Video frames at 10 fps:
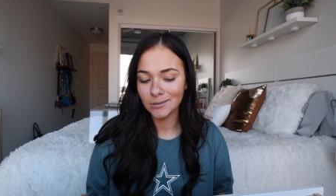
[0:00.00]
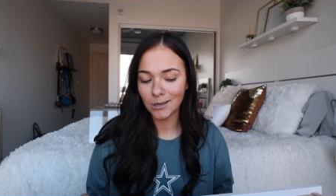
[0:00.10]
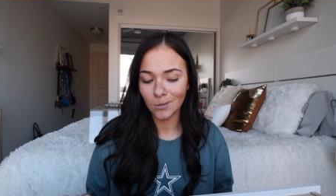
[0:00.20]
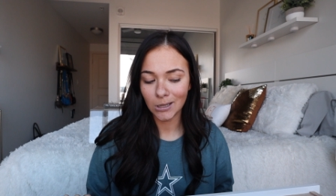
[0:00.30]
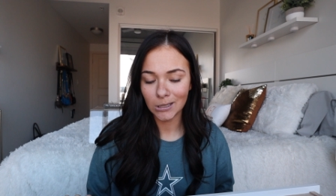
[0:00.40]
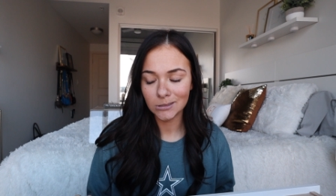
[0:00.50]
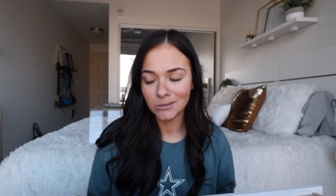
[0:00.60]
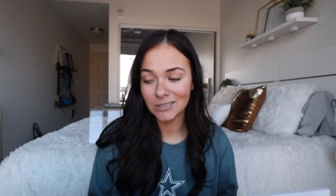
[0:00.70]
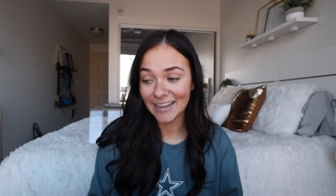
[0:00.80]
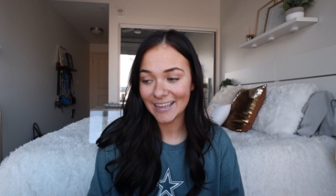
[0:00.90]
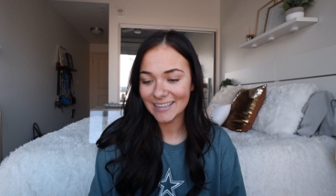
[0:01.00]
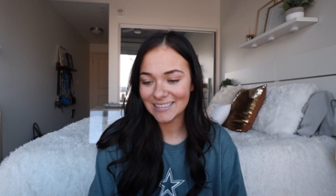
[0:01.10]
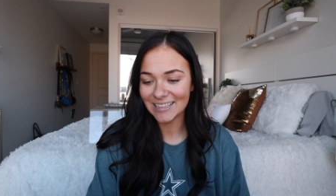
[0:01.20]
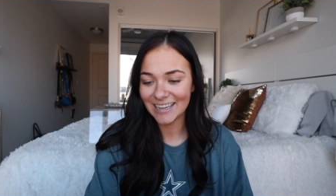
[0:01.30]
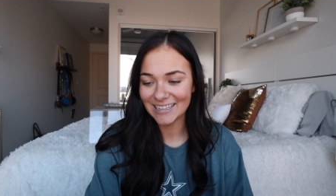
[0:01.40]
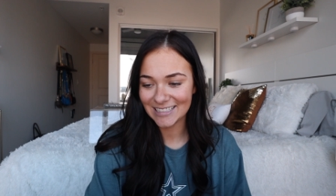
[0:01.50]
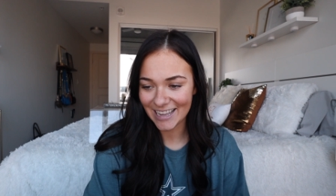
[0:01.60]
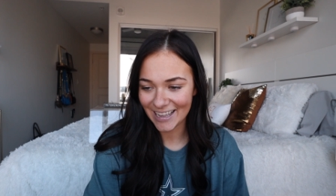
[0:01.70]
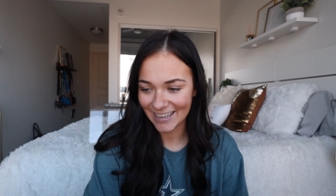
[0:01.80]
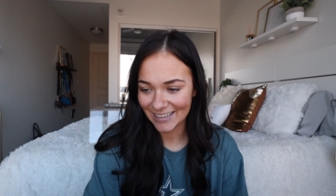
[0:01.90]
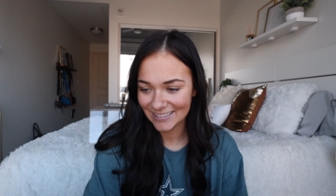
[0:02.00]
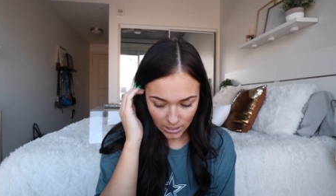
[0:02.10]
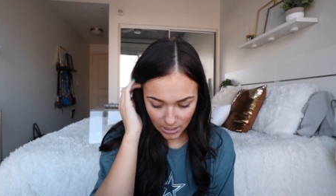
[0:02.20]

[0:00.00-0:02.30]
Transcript: Anyway, today is leg day.